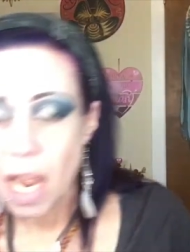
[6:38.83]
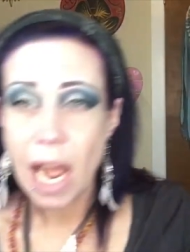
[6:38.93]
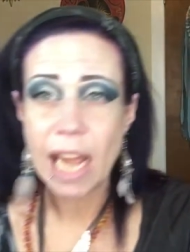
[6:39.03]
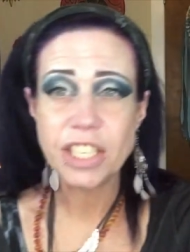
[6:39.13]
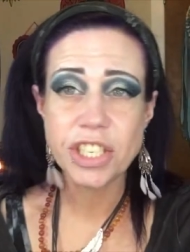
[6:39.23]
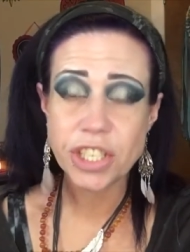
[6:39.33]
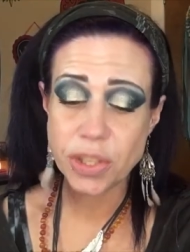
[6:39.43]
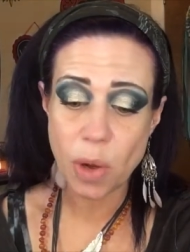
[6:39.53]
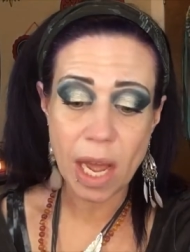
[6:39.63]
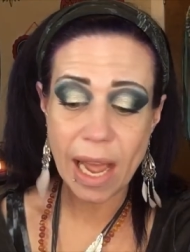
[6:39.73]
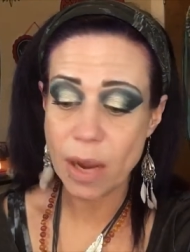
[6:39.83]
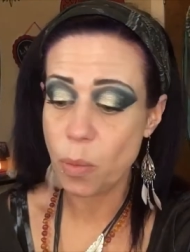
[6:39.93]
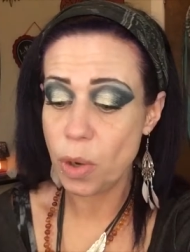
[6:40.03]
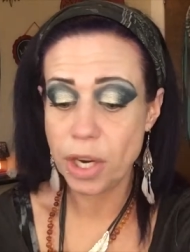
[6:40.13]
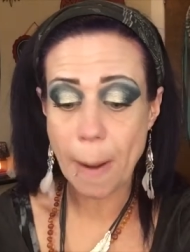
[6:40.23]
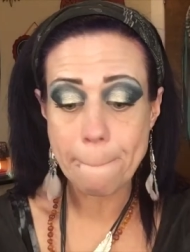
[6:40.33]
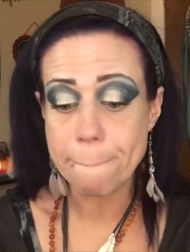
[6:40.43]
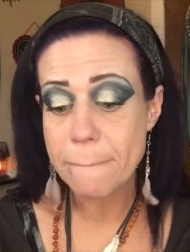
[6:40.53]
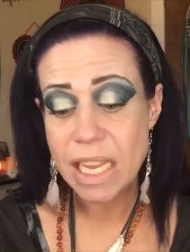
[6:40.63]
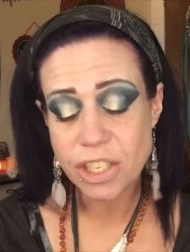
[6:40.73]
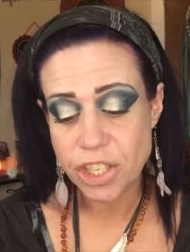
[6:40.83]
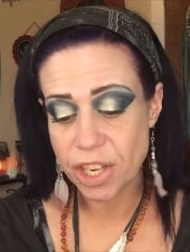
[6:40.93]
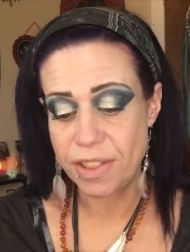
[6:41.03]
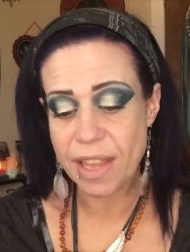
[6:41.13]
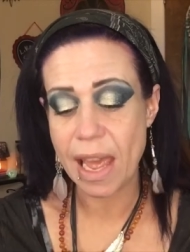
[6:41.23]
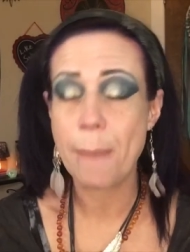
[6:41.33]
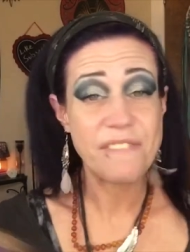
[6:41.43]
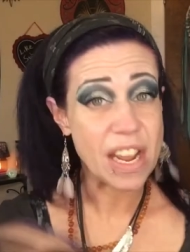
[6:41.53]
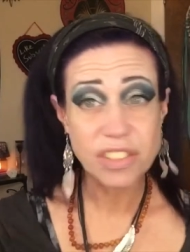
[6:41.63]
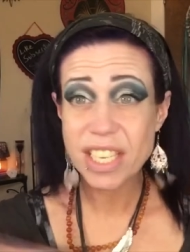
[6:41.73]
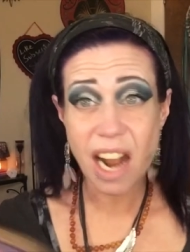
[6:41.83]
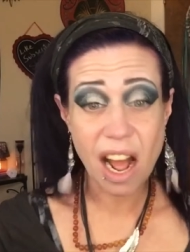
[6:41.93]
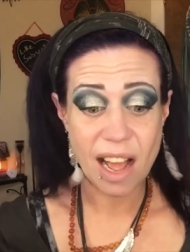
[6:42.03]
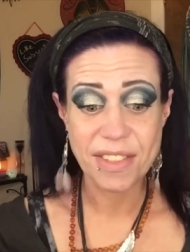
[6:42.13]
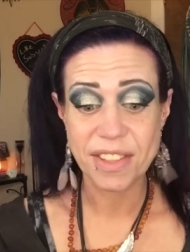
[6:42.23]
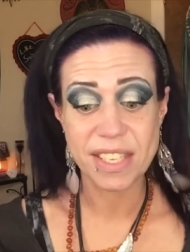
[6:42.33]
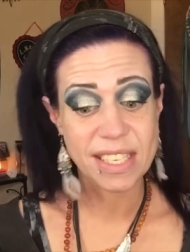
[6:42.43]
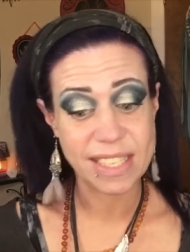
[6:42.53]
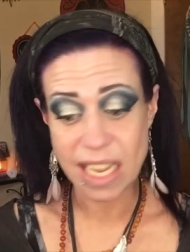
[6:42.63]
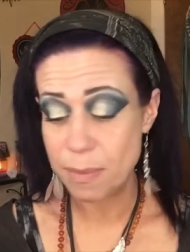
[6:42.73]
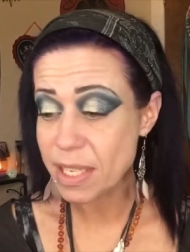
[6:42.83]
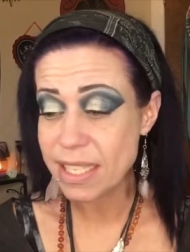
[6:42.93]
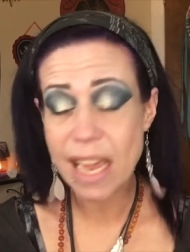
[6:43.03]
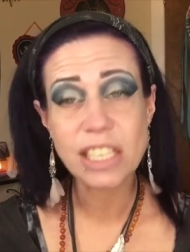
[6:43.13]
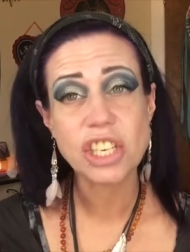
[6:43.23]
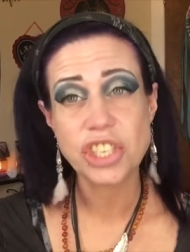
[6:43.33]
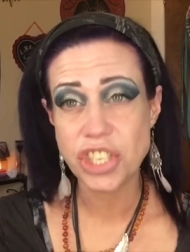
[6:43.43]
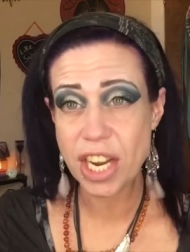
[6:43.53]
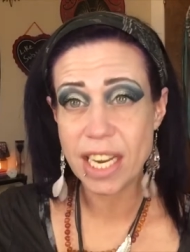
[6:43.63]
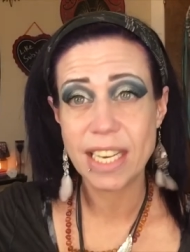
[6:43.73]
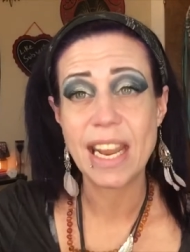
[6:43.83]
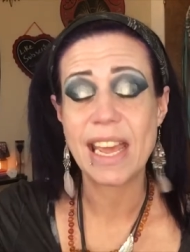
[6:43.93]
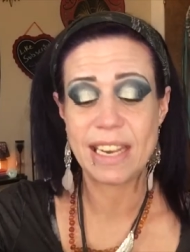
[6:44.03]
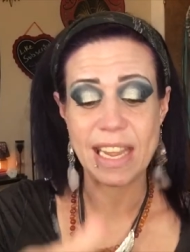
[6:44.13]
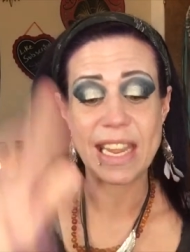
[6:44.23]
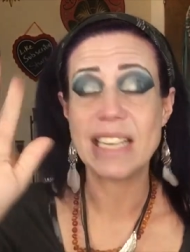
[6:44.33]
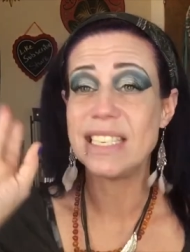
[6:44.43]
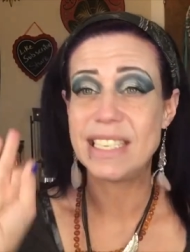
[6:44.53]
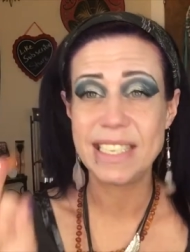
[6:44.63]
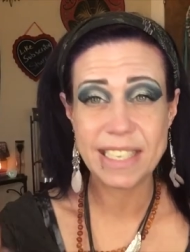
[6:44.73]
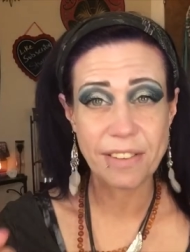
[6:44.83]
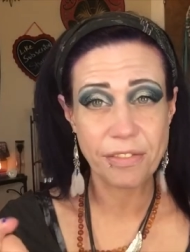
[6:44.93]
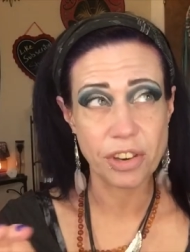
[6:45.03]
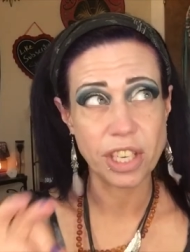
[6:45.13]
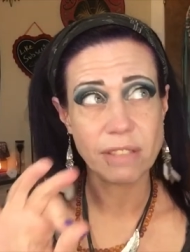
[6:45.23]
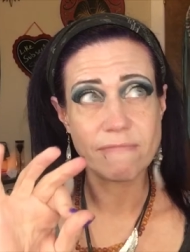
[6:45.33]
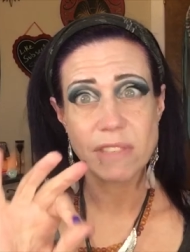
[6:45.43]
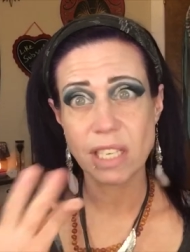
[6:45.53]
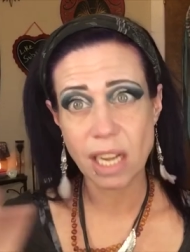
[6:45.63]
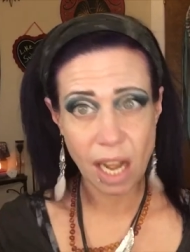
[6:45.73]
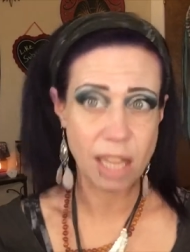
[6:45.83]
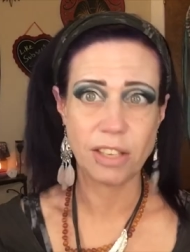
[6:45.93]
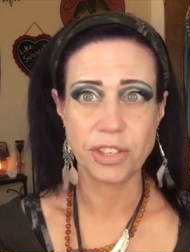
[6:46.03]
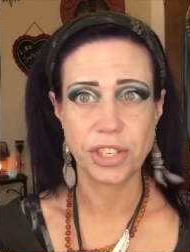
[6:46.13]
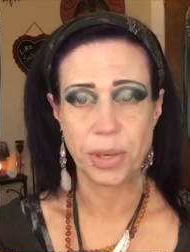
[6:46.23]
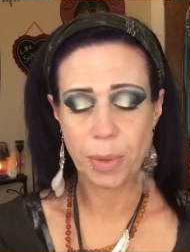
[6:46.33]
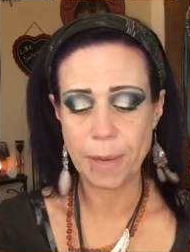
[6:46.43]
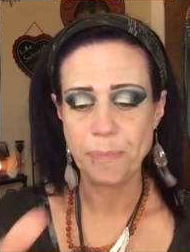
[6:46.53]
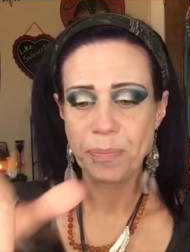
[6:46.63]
I just thought I would mention that. Found it odd that the same exact shade had a different color to it.